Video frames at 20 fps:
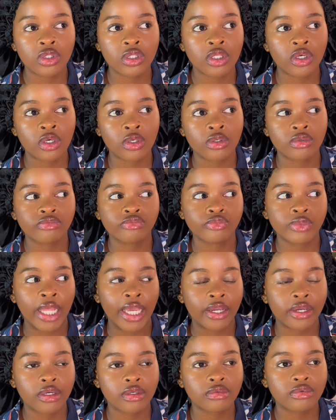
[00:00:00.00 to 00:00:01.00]
the
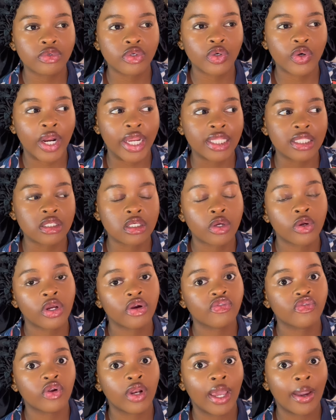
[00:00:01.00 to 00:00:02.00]
like criteria
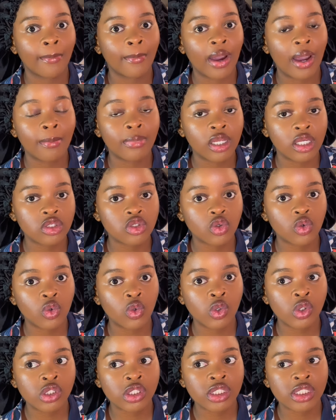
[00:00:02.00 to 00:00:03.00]
for like public
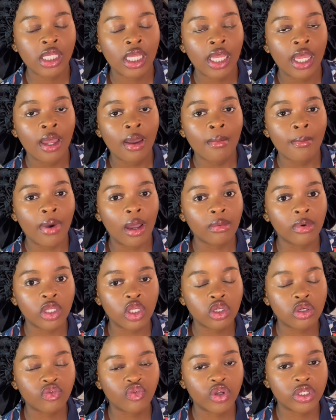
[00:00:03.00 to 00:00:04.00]
schools,
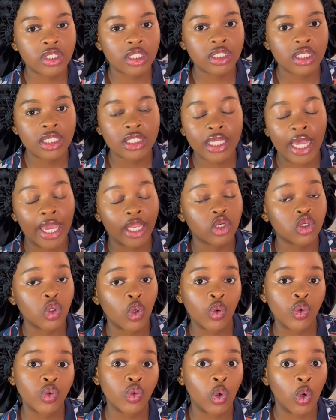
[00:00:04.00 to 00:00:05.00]
public universities, I
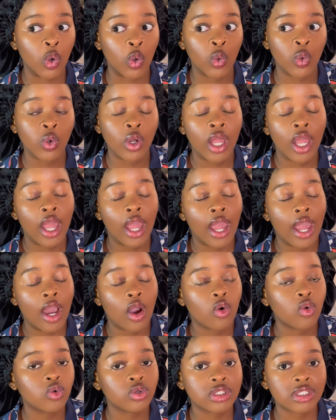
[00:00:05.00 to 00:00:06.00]
don't know.
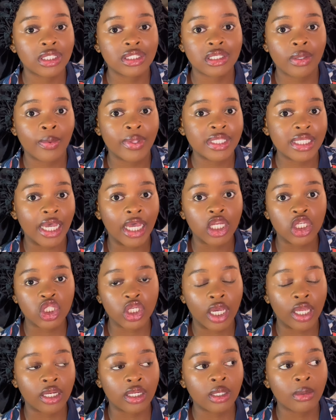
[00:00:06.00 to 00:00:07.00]
Would 6 7
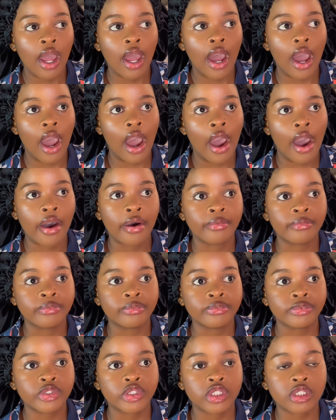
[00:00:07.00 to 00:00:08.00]

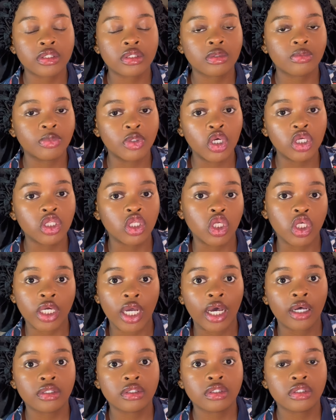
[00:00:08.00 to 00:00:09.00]
9 just be on the
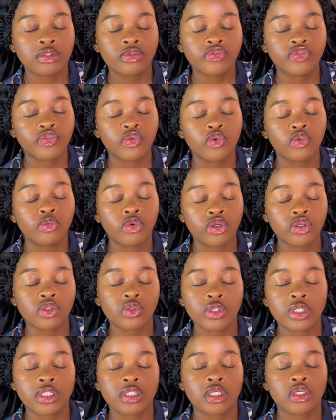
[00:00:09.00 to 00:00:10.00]
lookout for
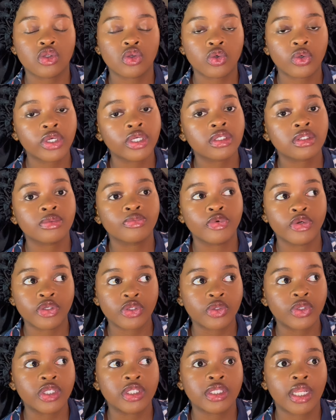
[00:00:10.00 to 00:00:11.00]
bursaries. There's always
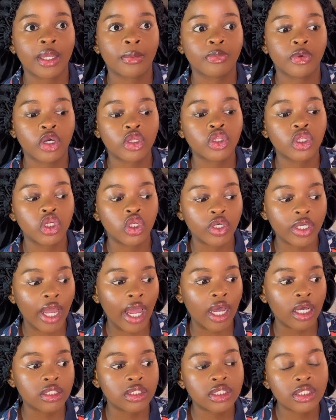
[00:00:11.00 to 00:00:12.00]
bursaries, like be on the
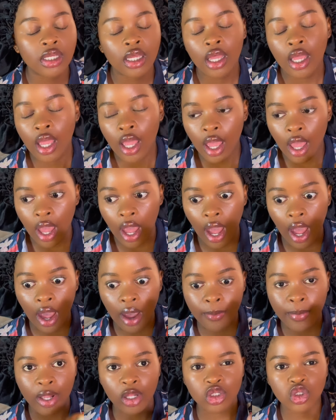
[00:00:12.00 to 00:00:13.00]
lookout.
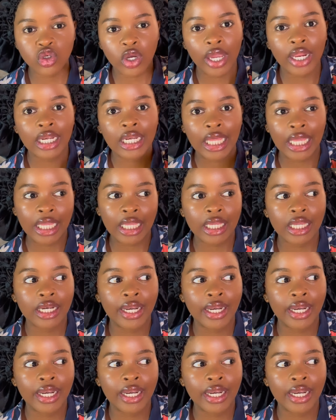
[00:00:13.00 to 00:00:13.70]
I'll try link